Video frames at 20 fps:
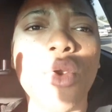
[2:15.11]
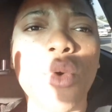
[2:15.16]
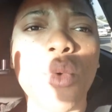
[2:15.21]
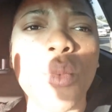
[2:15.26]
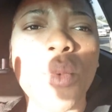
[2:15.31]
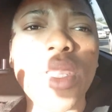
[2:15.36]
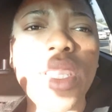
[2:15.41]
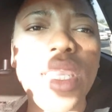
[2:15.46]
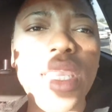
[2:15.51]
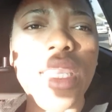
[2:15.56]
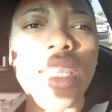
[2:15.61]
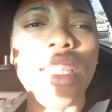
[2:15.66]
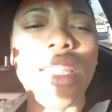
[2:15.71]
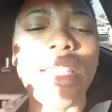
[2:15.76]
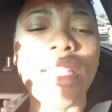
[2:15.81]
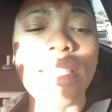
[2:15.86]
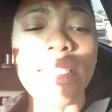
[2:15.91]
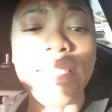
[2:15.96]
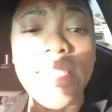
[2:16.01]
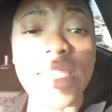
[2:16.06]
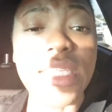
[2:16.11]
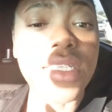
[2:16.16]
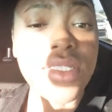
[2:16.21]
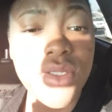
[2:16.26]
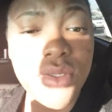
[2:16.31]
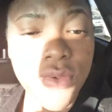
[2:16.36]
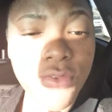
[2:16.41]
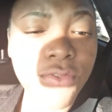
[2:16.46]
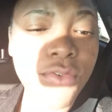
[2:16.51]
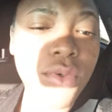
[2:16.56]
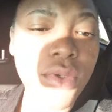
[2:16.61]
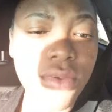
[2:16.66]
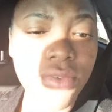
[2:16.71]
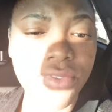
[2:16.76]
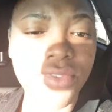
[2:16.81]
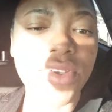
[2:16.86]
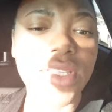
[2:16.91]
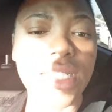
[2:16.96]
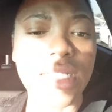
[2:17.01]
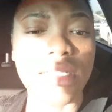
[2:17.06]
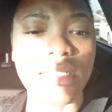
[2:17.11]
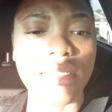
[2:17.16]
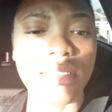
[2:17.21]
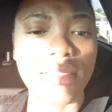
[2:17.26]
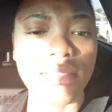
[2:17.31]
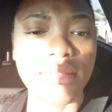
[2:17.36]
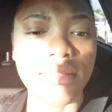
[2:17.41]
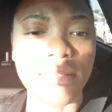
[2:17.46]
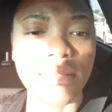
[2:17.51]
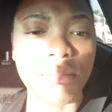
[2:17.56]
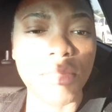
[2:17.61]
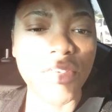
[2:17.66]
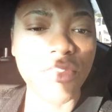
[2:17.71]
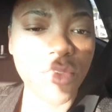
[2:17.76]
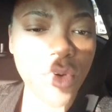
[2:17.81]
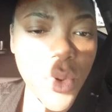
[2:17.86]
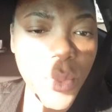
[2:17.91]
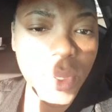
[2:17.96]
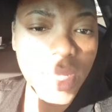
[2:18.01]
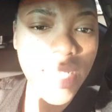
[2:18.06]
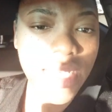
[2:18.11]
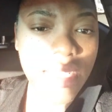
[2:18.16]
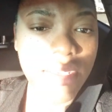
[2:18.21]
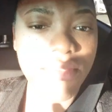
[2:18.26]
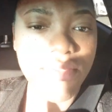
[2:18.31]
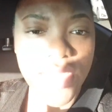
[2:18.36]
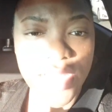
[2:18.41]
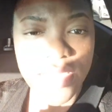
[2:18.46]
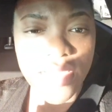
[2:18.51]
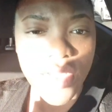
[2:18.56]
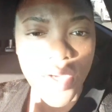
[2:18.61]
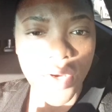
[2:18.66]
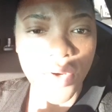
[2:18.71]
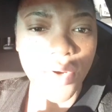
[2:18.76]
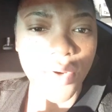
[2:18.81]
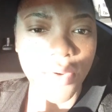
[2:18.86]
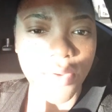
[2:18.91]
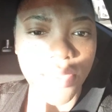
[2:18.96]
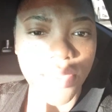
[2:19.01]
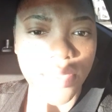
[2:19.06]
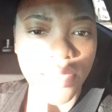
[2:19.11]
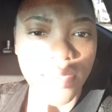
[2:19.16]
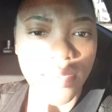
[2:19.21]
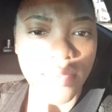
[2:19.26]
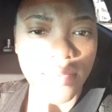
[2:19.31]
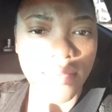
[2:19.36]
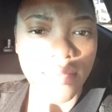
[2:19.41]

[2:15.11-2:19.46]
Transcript: we need to fulfill before we leave this earth.